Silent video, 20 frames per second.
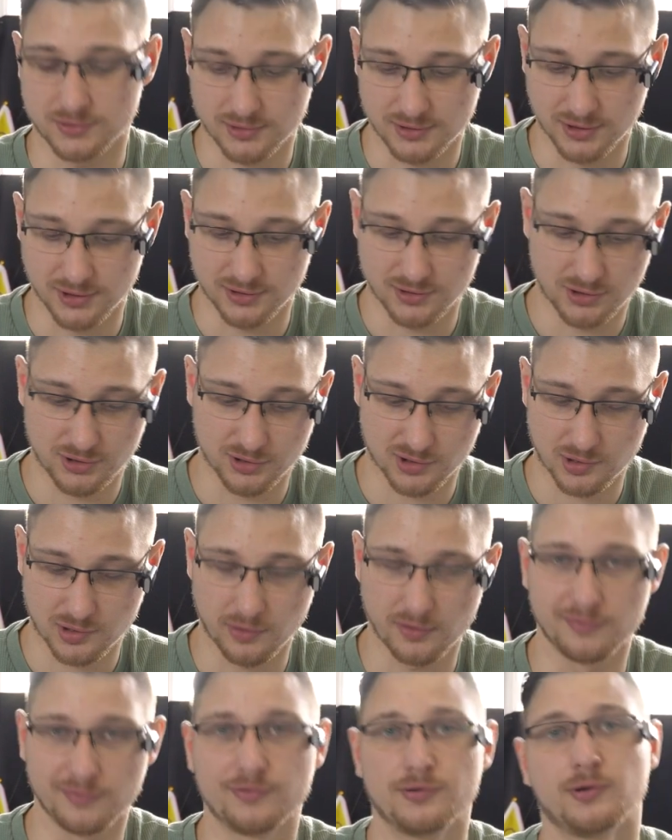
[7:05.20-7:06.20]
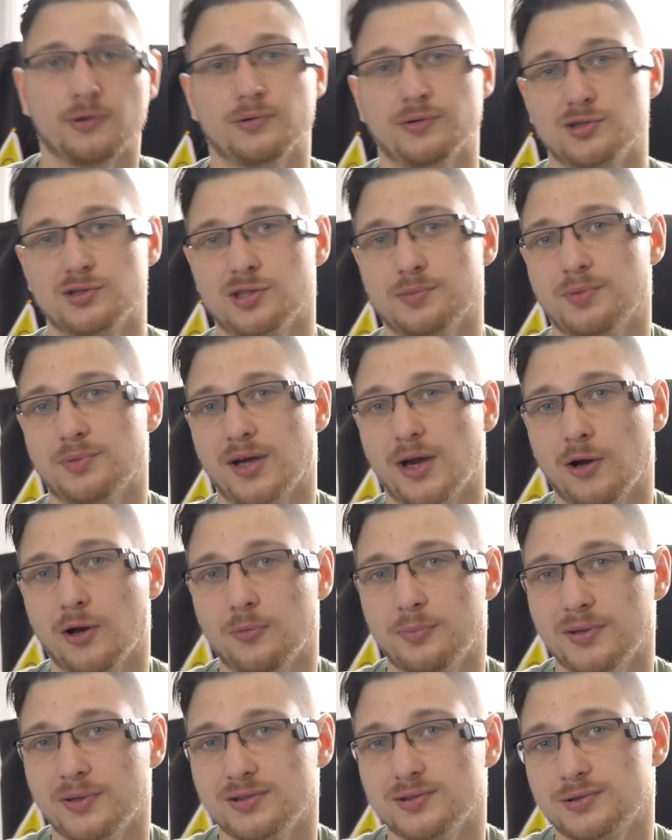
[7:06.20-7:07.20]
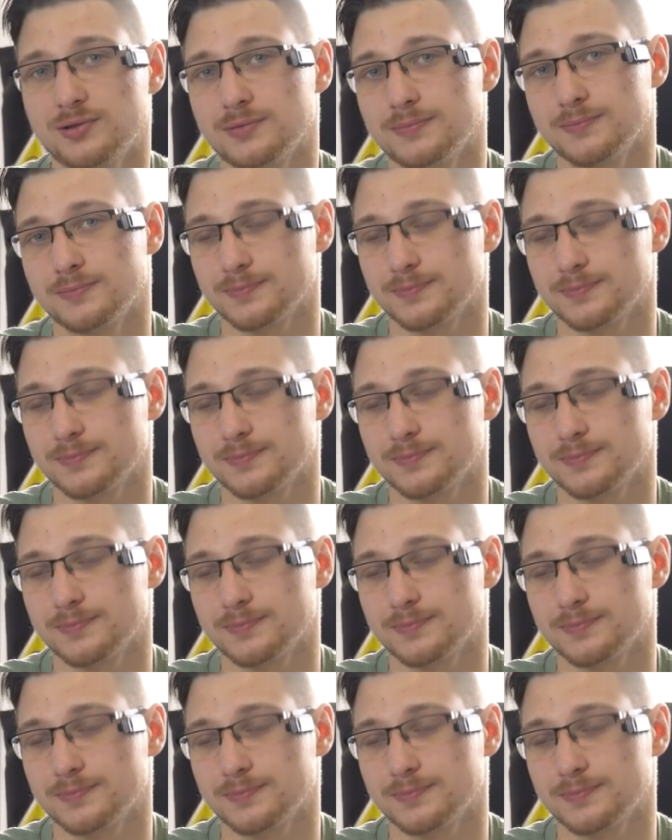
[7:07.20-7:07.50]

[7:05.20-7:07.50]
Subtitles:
it's just going through all the GPIO pins.